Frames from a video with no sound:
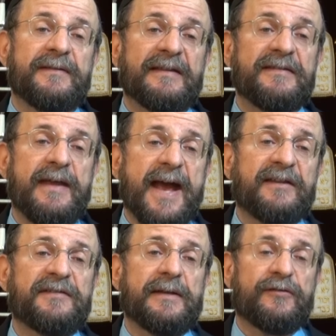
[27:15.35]
That's in
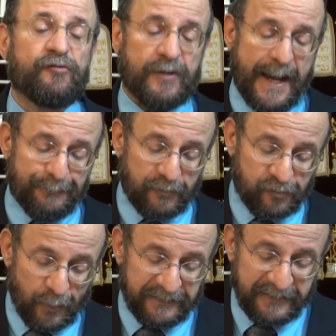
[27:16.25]
Exodus chapter
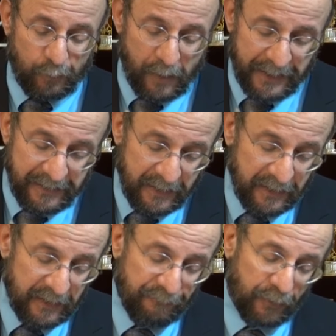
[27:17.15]
21,
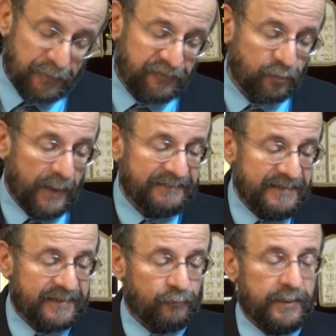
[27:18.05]
verse
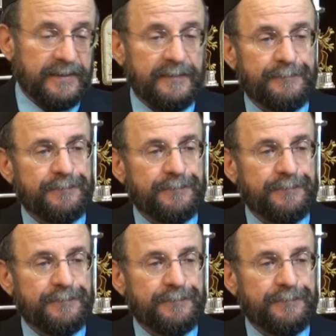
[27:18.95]
23.